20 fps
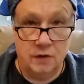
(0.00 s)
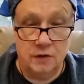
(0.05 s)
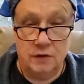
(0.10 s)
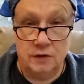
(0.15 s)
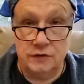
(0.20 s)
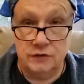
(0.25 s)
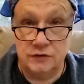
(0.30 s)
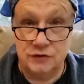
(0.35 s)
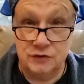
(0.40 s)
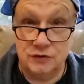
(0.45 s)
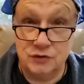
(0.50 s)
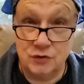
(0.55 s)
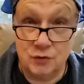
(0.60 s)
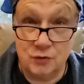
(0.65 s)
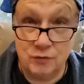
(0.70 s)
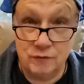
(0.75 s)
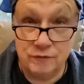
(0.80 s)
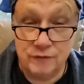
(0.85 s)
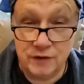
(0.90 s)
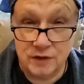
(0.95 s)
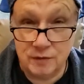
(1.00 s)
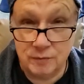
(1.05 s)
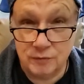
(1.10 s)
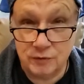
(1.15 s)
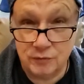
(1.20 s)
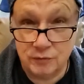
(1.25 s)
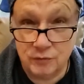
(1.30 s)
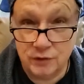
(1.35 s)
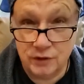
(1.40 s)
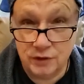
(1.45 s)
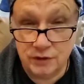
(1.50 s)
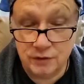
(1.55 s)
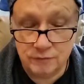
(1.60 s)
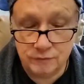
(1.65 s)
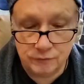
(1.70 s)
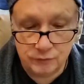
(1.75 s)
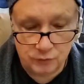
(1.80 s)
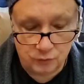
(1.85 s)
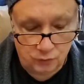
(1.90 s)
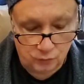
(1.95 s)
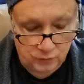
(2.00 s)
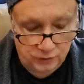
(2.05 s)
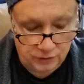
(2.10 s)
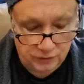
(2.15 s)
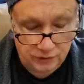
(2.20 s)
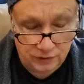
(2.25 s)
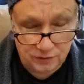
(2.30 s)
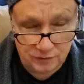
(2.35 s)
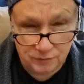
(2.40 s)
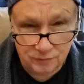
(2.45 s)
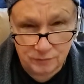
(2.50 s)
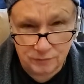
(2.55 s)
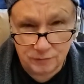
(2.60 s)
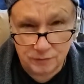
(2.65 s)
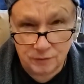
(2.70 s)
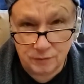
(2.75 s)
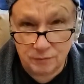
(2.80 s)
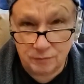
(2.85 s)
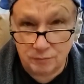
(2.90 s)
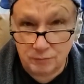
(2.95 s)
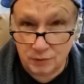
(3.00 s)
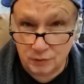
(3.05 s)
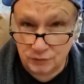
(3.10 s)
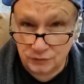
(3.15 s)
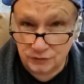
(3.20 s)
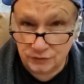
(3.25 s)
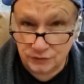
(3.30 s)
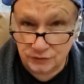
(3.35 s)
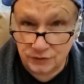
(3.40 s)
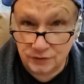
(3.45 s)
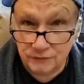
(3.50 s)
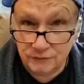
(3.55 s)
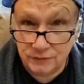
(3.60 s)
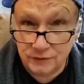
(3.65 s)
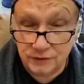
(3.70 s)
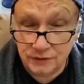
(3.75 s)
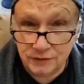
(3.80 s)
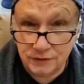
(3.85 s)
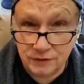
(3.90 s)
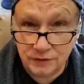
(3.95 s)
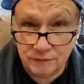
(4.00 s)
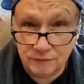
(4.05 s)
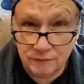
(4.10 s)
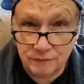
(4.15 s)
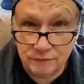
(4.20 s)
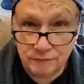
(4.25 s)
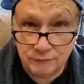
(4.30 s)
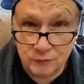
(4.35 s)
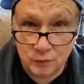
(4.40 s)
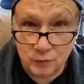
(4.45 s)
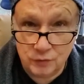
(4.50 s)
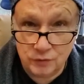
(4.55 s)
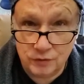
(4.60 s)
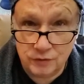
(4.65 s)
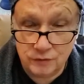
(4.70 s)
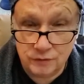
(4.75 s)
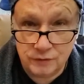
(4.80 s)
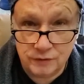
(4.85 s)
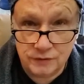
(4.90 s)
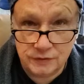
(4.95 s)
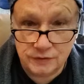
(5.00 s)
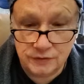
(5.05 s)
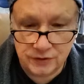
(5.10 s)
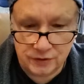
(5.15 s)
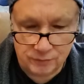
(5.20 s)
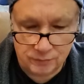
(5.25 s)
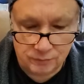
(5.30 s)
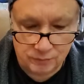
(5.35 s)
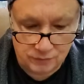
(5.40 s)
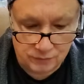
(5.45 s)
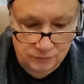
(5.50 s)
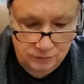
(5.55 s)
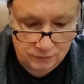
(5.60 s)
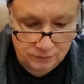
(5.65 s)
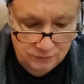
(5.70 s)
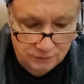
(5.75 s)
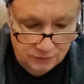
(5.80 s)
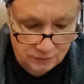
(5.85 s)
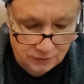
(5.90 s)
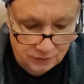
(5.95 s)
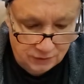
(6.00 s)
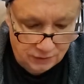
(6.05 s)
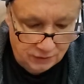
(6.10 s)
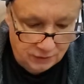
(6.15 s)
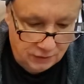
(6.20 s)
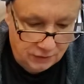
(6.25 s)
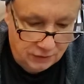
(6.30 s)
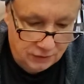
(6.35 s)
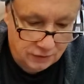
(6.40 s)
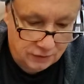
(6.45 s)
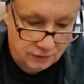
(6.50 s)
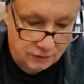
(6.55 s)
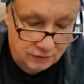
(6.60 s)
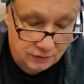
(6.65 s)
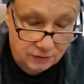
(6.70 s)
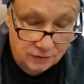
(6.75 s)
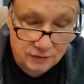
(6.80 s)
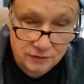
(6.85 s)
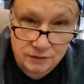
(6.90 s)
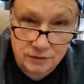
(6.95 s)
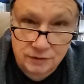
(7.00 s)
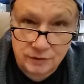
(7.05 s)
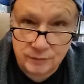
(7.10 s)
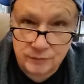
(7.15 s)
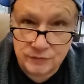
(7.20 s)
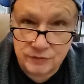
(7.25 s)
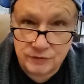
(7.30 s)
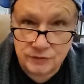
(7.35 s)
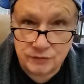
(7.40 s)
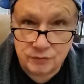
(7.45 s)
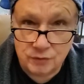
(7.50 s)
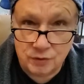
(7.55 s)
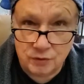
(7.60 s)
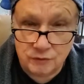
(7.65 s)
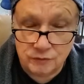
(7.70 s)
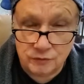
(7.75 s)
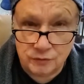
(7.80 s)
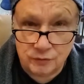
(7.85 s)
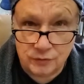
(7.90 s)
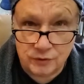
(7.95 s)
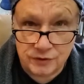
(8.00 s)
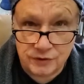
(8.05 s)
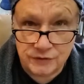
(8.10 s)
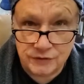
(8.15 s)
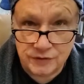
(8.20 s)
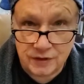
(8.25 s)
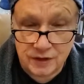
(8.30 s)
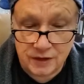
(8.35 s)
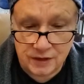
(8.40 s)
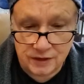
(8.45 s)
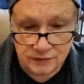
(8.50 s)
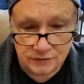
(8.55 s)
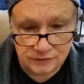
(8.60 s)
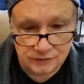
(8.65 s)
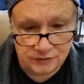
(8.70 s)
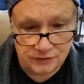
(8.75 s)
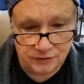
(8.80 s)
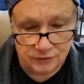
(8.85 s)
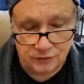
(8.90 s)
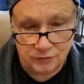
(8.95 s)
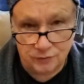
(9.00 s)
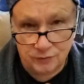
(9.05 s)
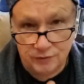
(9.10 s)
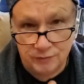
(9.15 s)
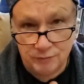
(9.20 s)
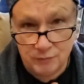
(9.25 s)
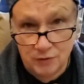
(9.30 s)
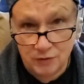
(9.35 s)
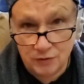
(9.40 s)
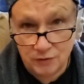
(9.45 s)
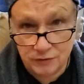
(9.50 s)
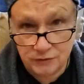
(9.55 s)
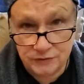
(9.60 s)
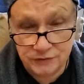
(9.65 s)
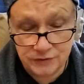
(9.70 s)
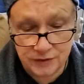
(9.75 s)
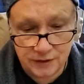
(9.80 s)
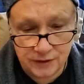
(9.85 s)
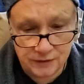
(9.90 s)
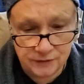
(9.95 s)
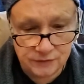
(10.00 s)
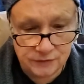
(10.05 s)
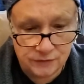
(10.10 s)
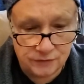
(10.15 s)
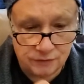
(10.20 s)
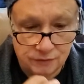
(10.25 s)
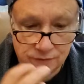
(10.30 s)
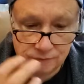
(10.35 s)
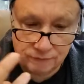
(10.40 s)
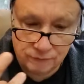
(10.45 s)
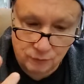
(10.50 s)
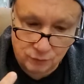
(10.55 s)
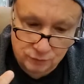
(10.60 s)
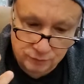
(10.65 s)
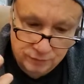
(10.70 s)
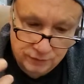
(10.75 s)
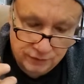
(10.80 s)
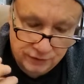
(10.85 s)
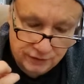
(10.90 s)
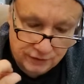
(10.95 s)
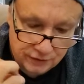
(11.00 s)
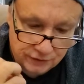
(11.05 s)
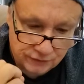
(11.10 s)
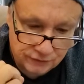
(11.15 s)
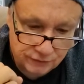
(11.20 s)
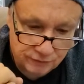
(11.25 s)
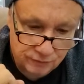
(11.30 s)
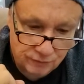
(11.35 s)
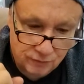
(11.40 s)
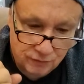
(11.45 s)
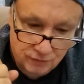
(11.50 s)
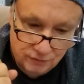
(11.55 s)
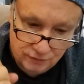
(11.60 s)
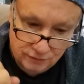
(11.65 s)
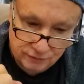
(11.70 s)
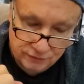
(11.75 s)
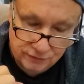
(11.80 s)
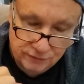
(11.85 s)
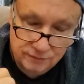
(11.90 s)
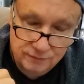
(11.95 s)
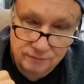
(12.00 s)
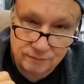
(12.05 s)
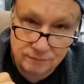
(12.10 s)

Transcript: This is the Soul Family Read for the weekend, most significantly of the 4th of December. The eclipse at 12 degrees Sag, 10 degree Mars Sag here, 4 planets in Mars.